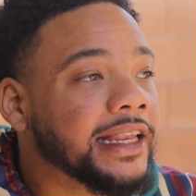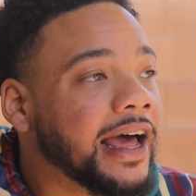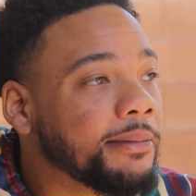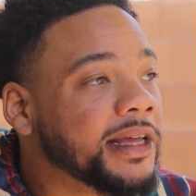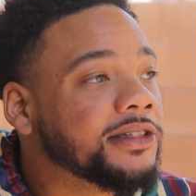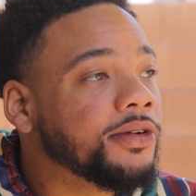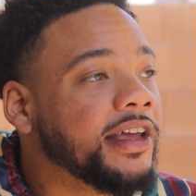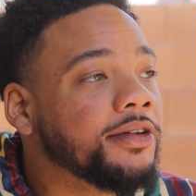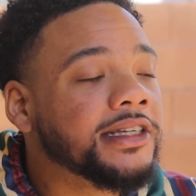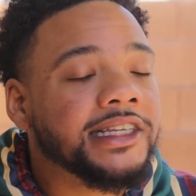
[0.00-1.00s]
Like, mental
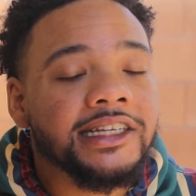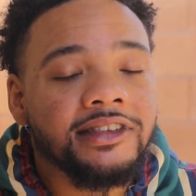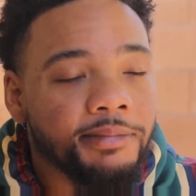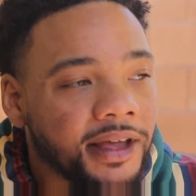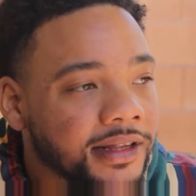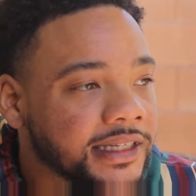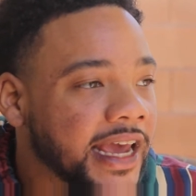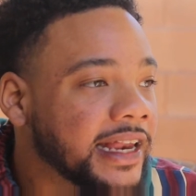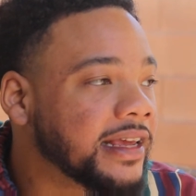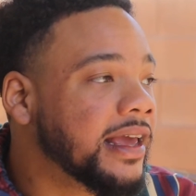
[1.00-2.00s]
illness is
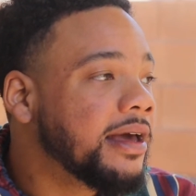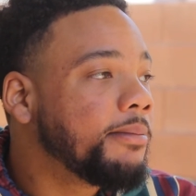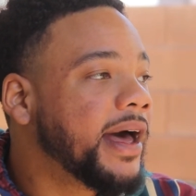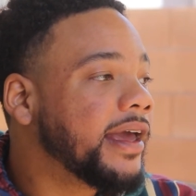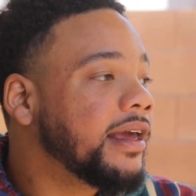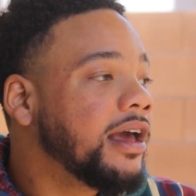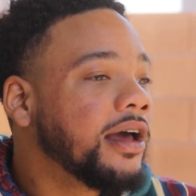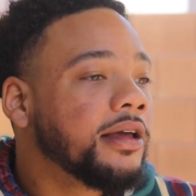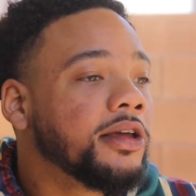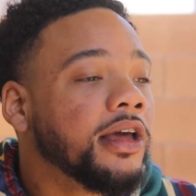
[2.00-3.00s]
debilitating, but
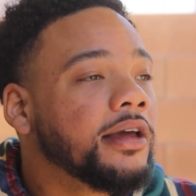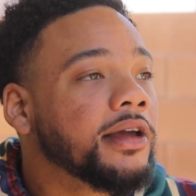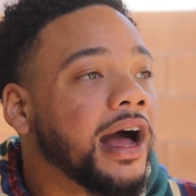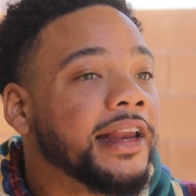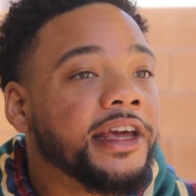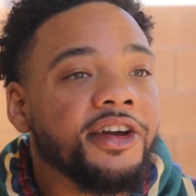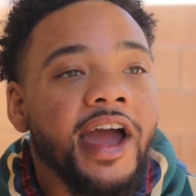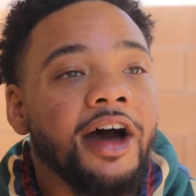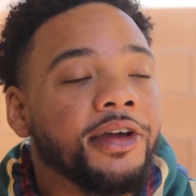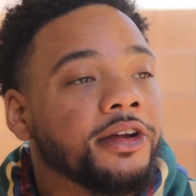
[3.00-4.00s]
Kanye, you're
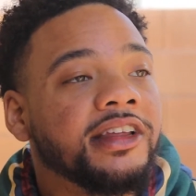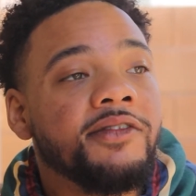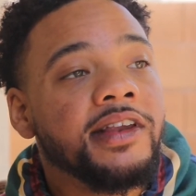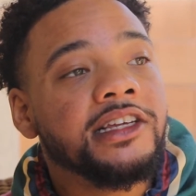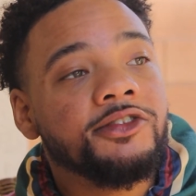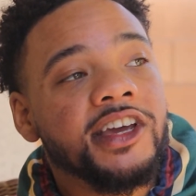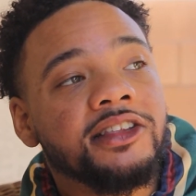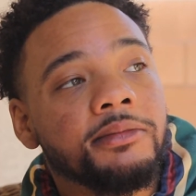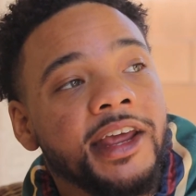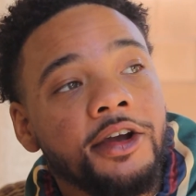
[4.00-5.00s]
out here living this
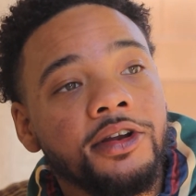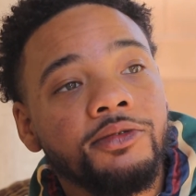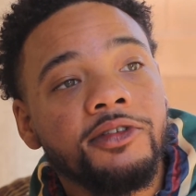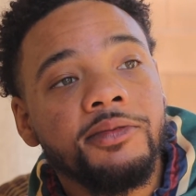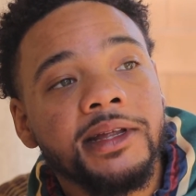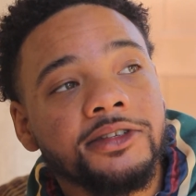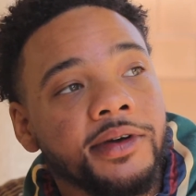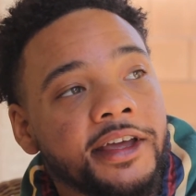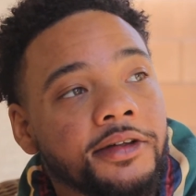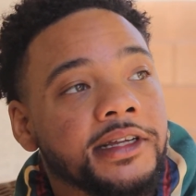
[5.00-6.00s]
victim narrative with mental
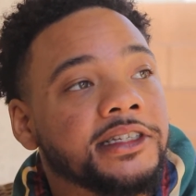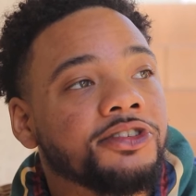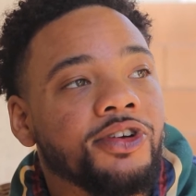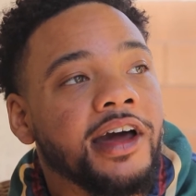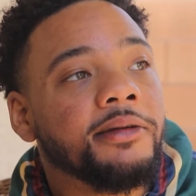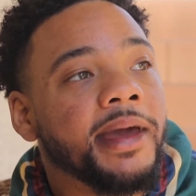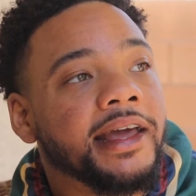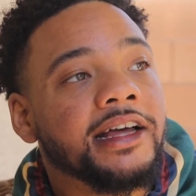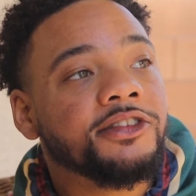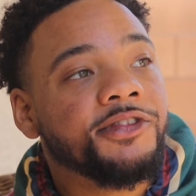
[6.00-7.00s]
illness and try to make
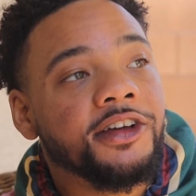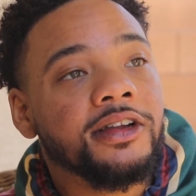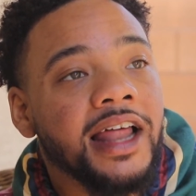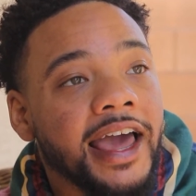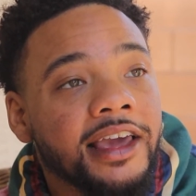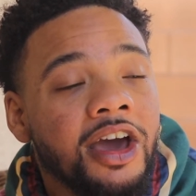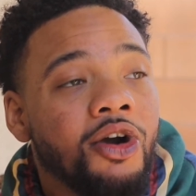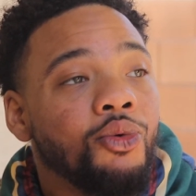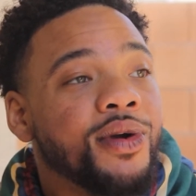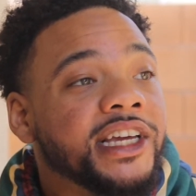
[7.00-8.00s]
us feel like
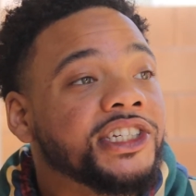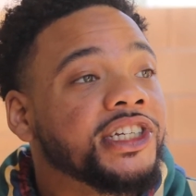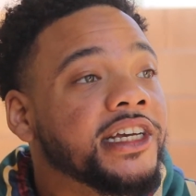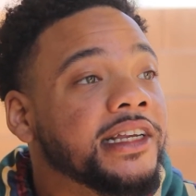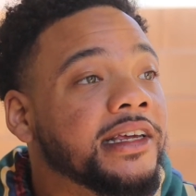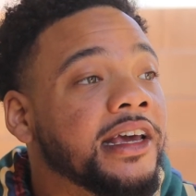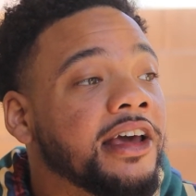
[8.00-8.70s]
we should